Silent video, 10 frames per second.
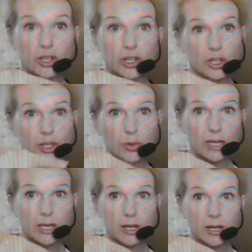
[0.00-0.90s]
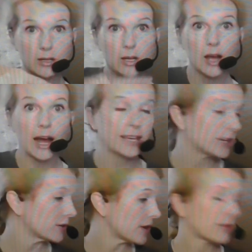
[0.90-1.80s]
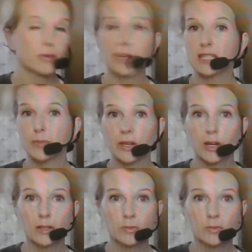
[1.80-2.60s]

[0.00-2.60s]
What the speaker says: you hear. I hear it through my speaker.